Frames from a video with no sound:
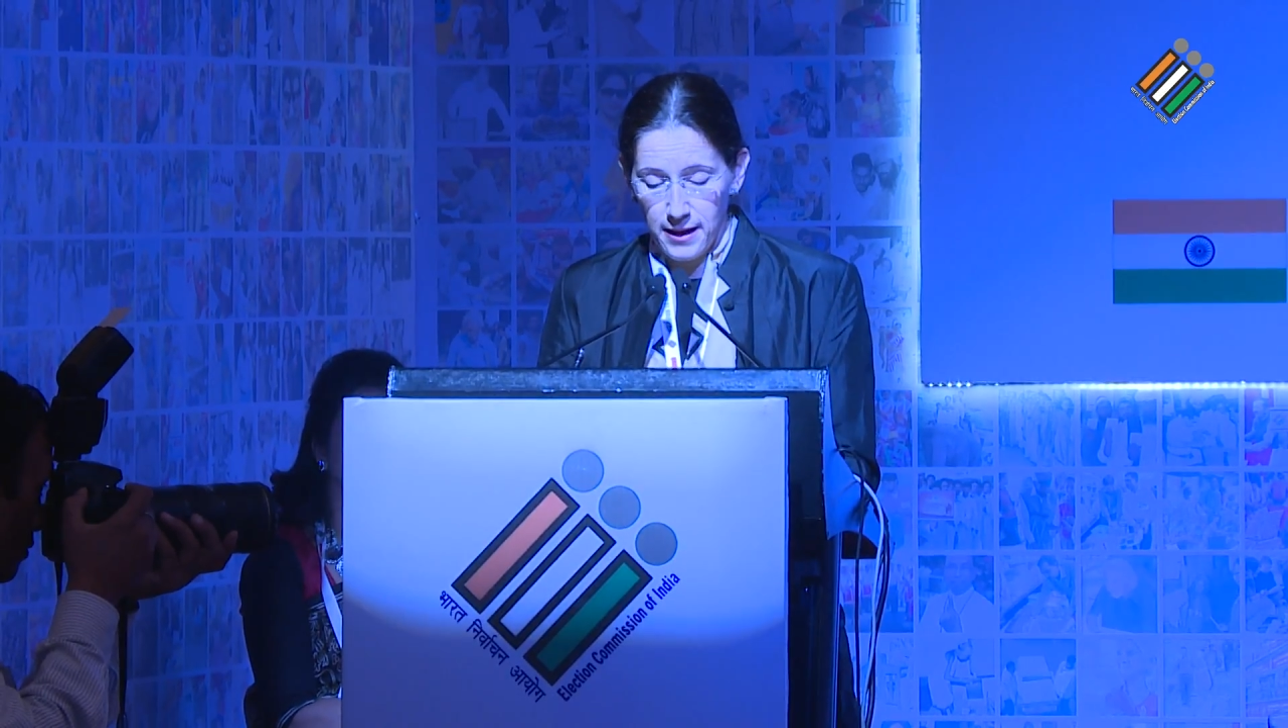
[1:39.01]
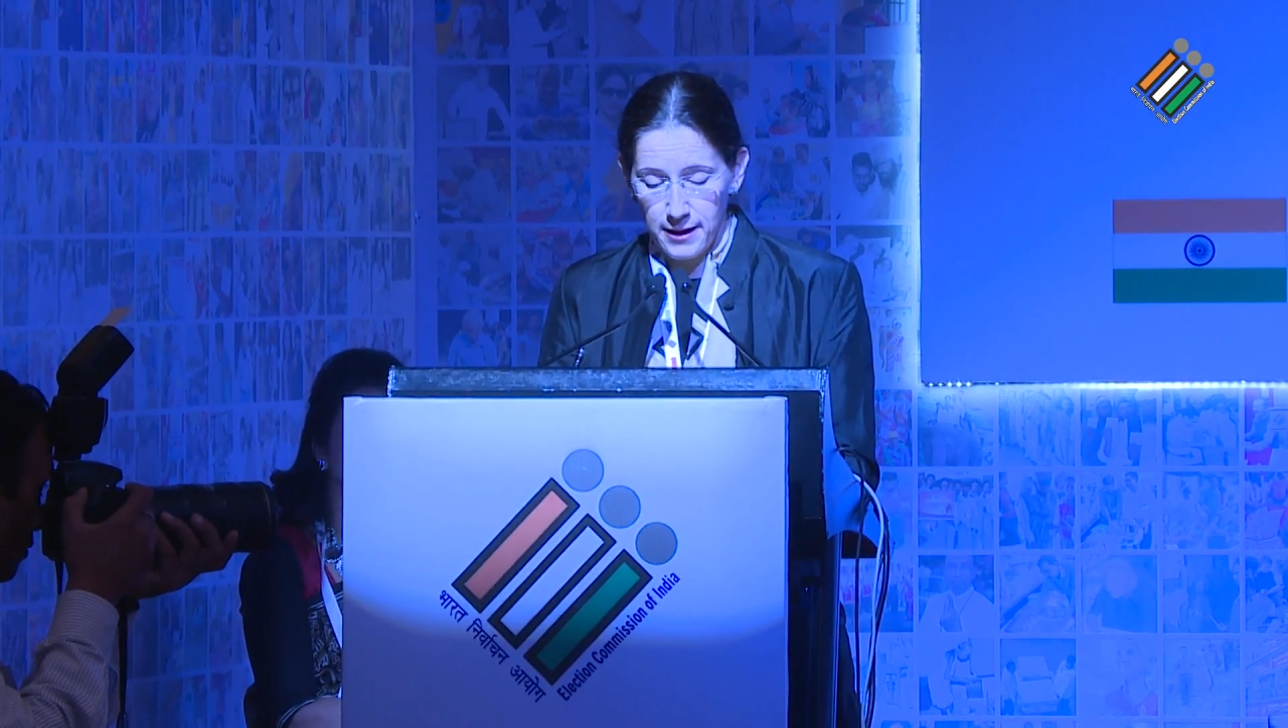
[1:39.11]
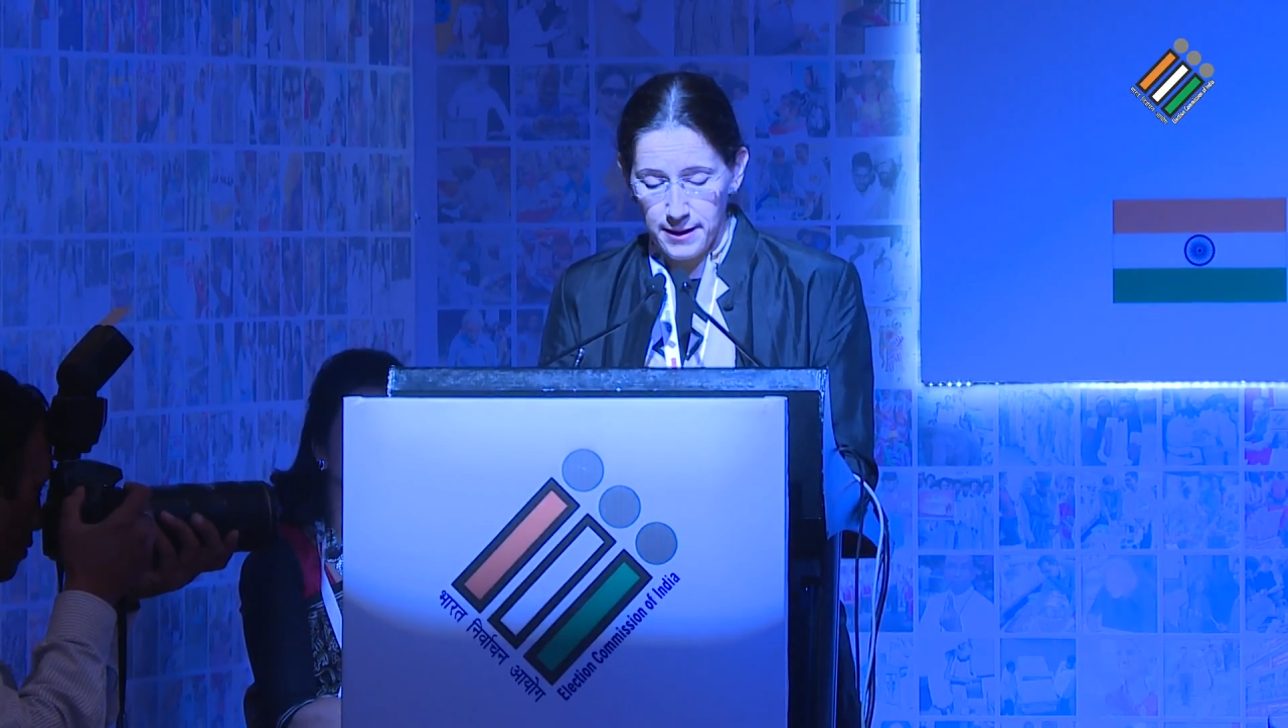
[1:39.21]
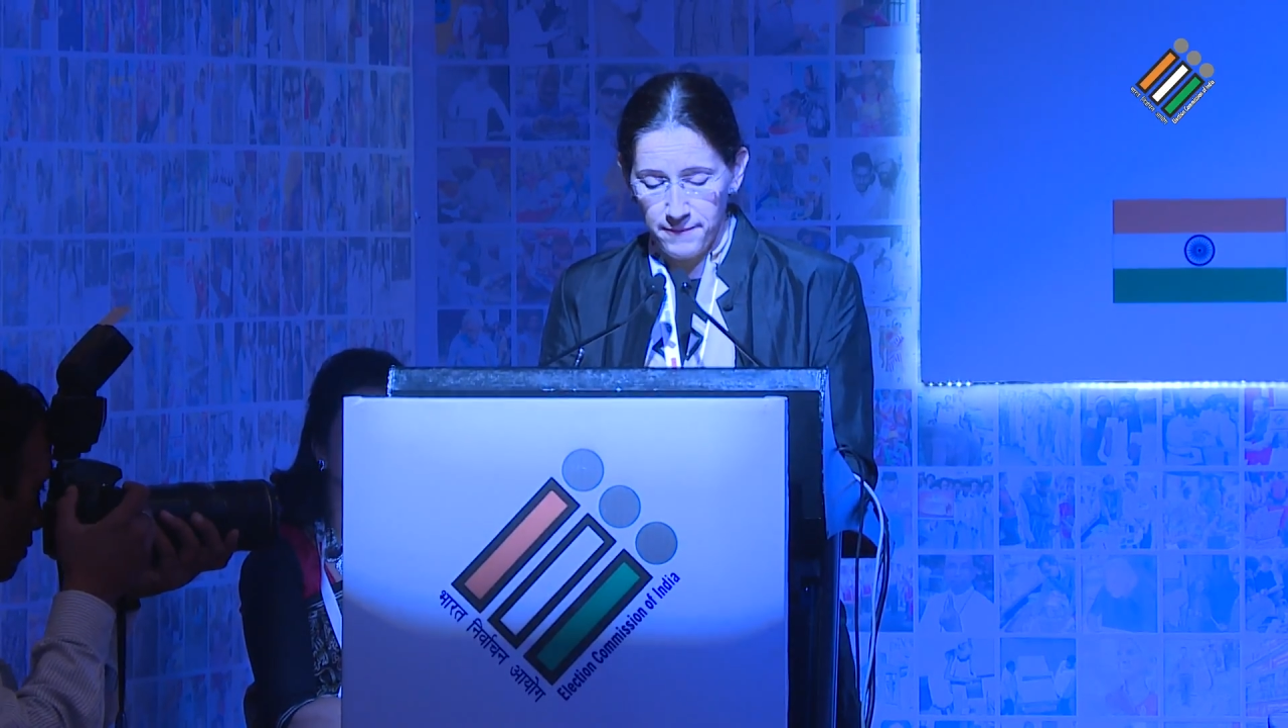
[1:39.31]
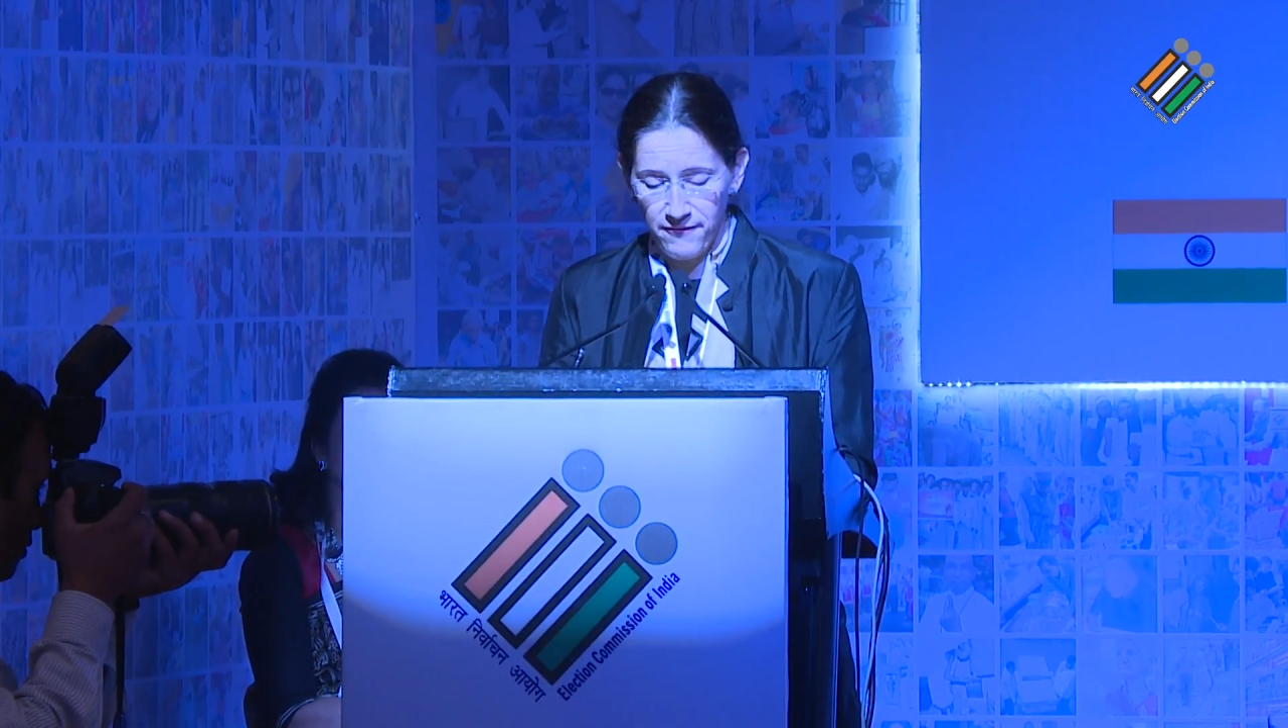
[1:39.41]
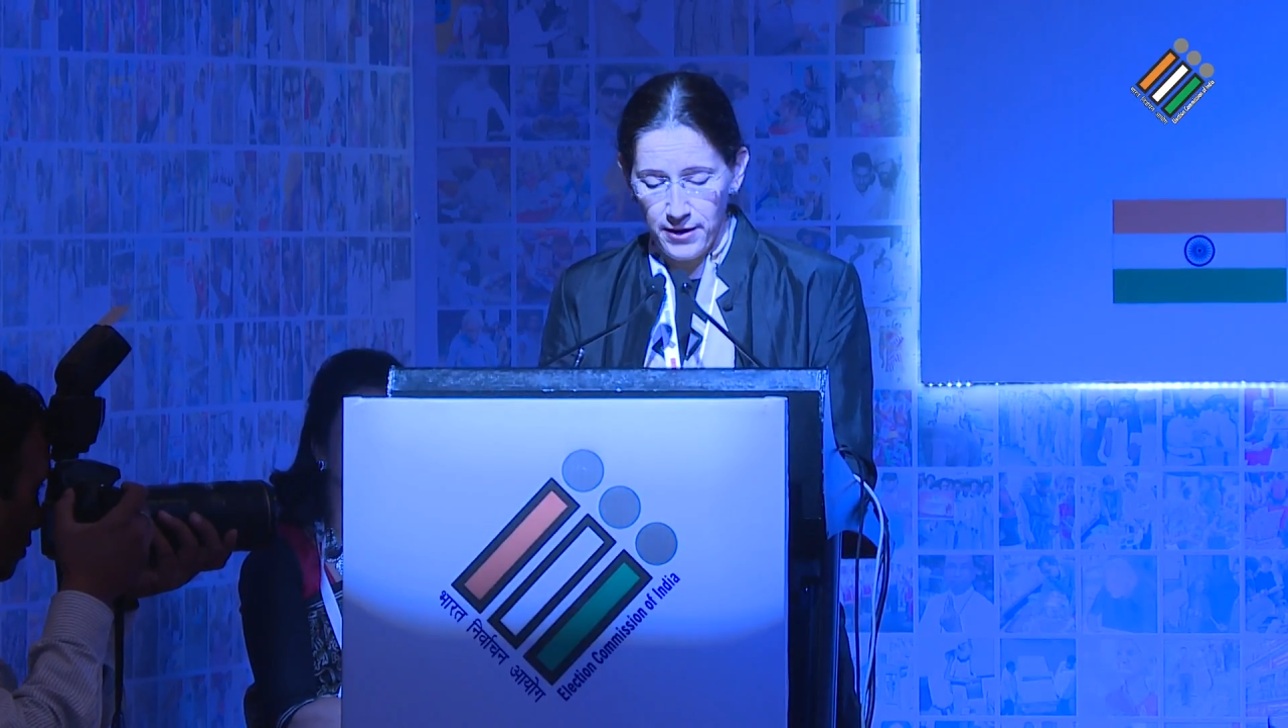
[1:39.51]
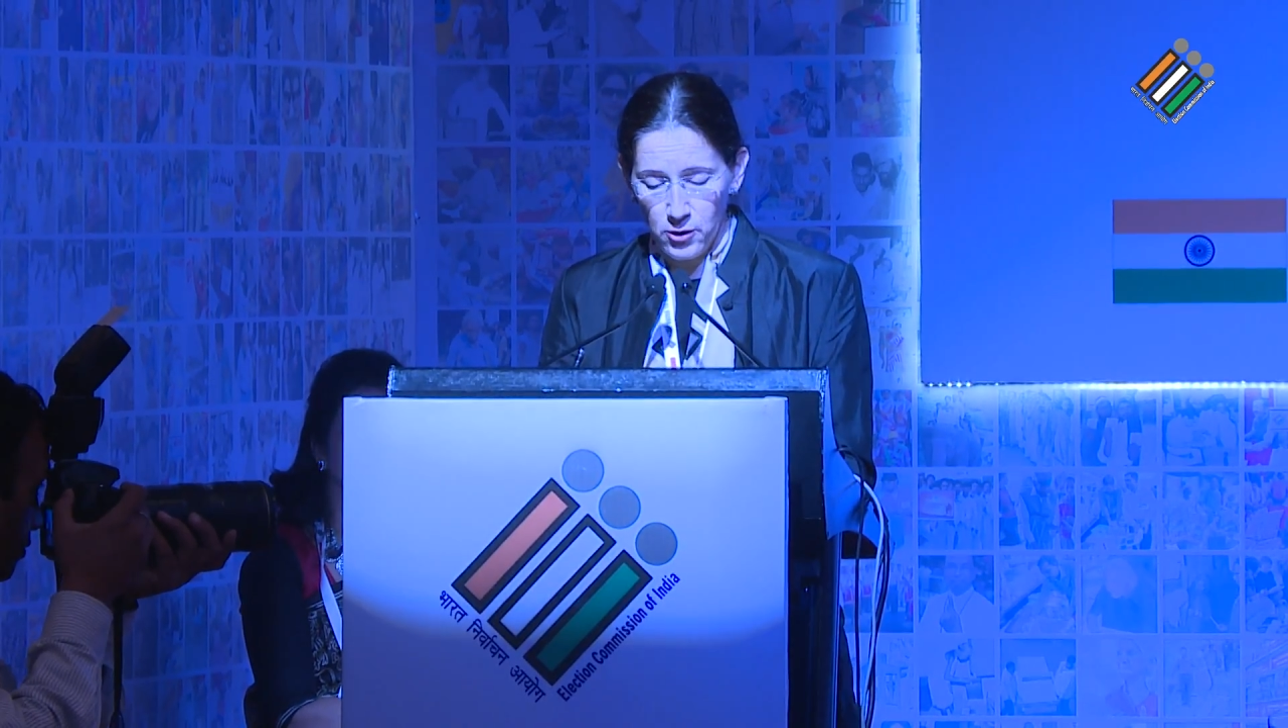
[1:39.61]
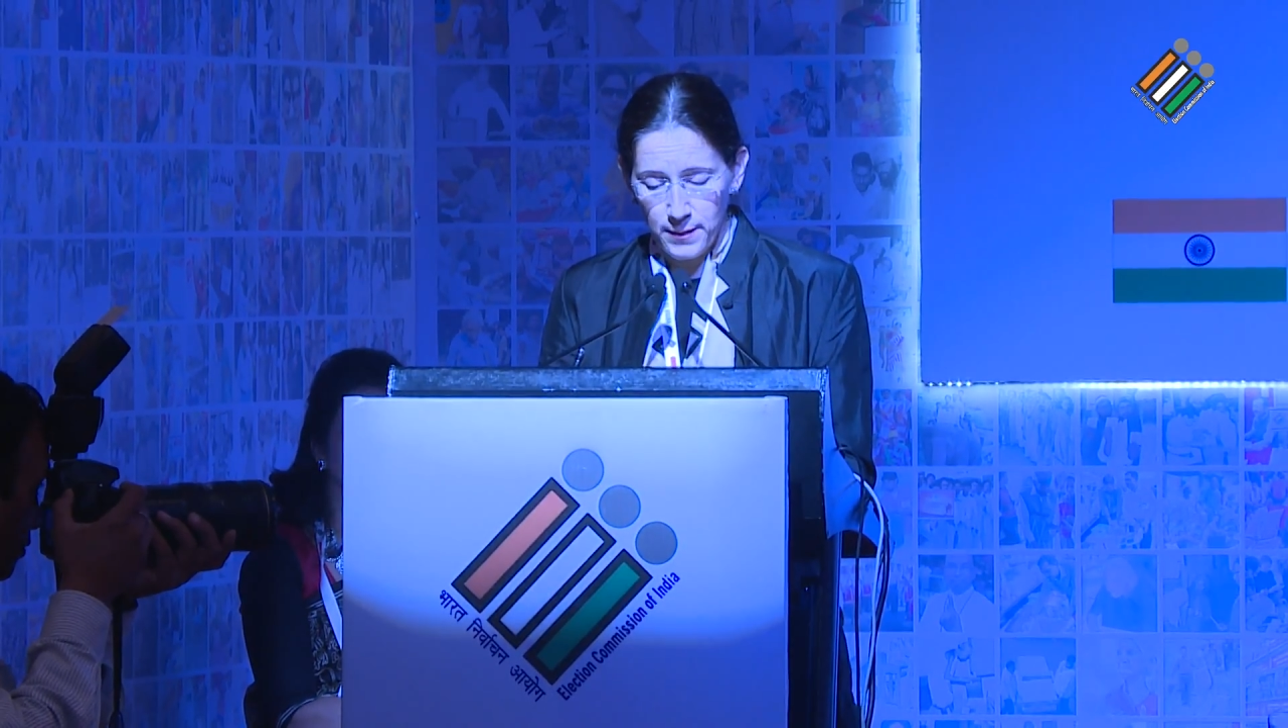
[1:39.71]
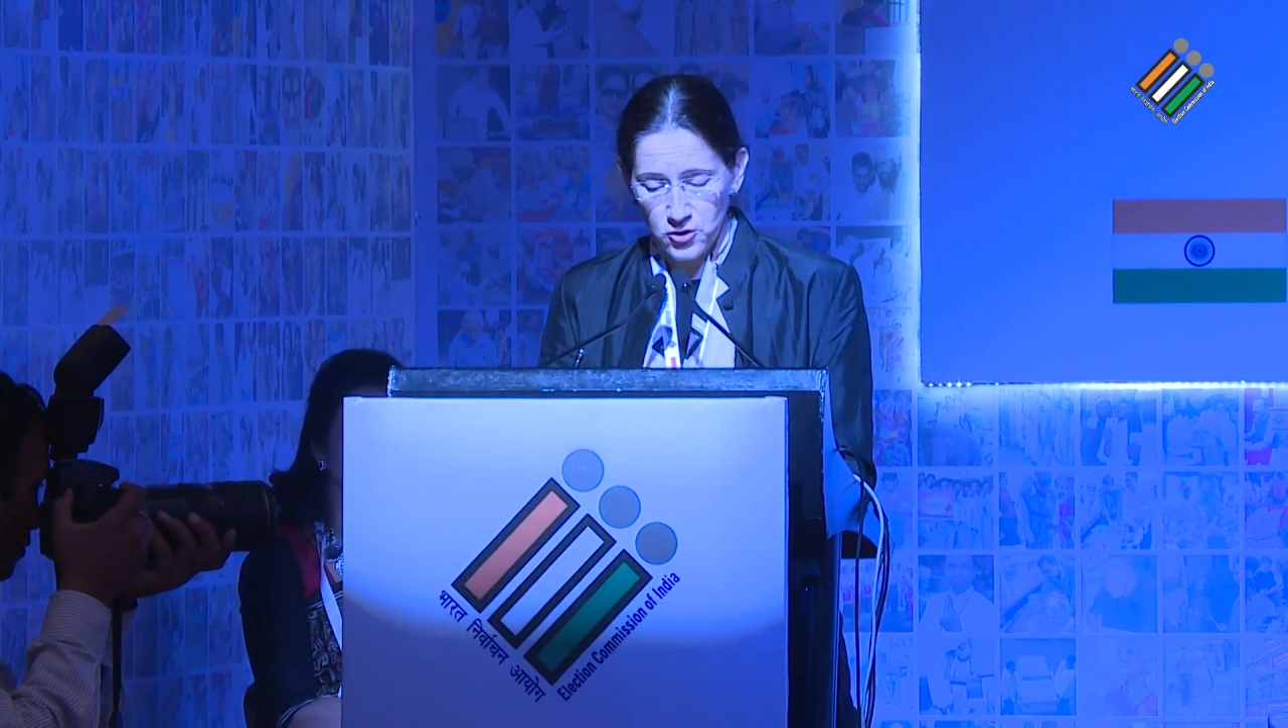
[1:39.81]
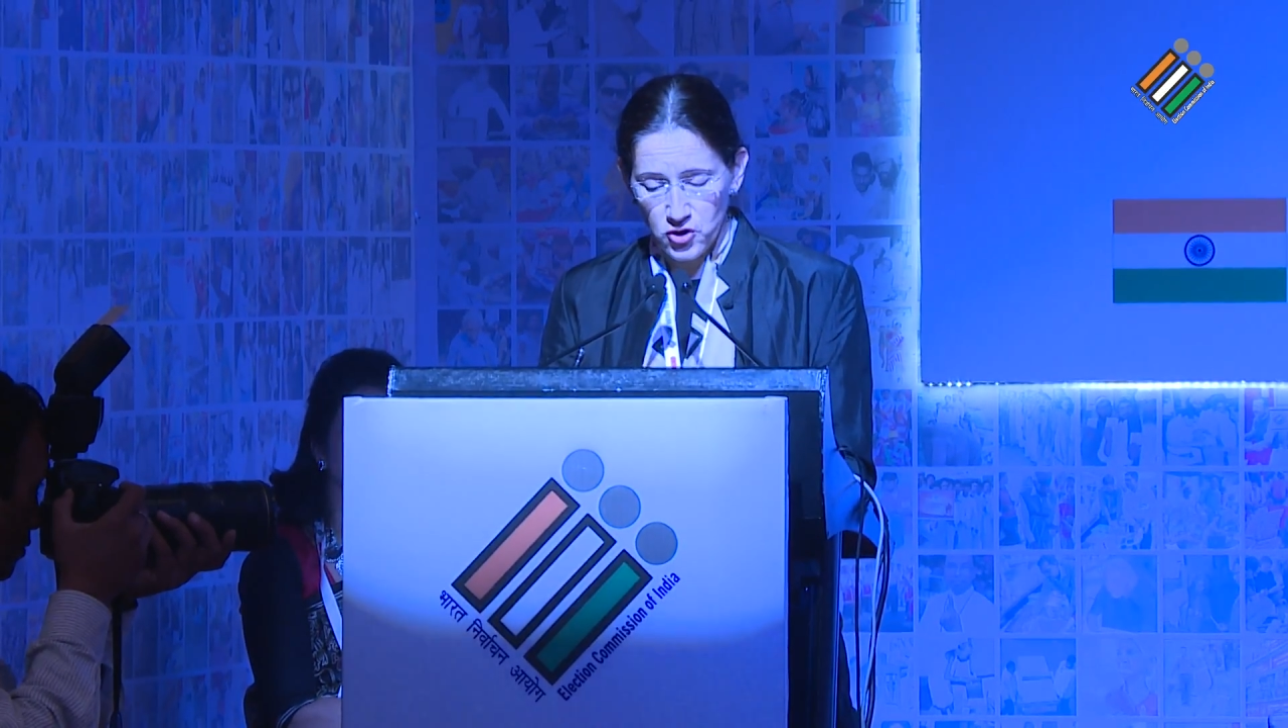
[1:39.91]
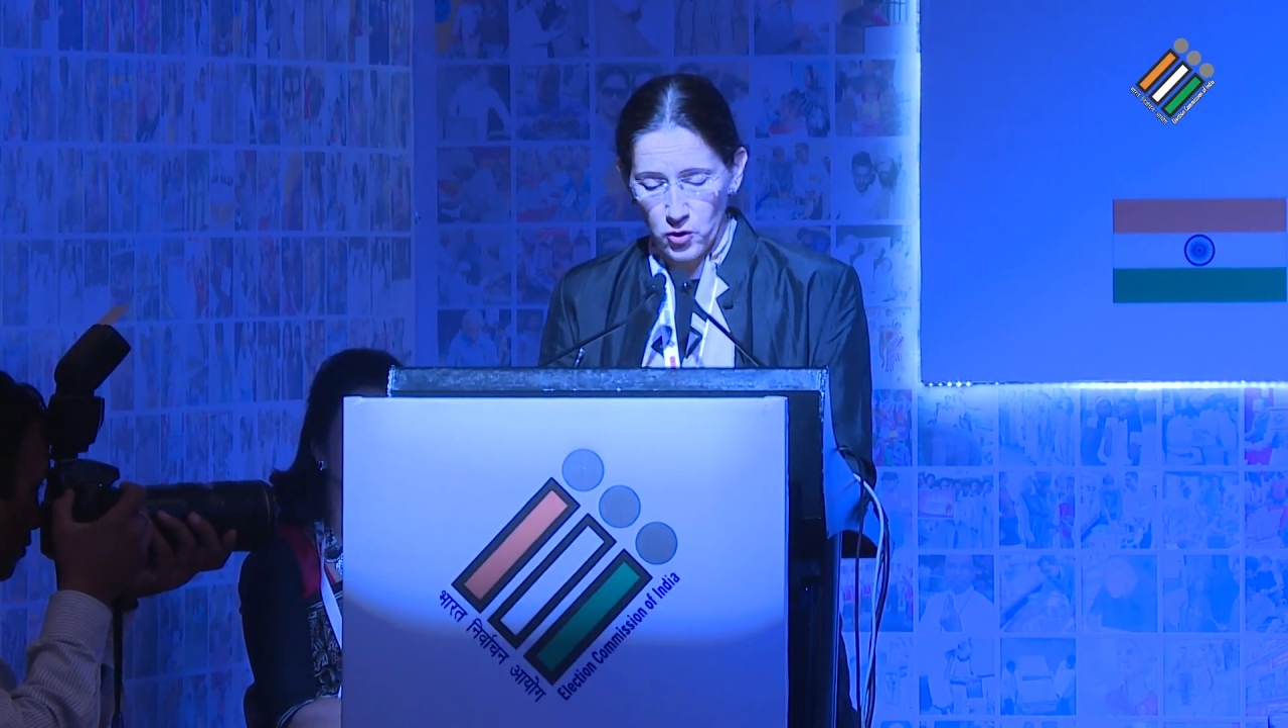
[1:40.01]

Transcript: Very much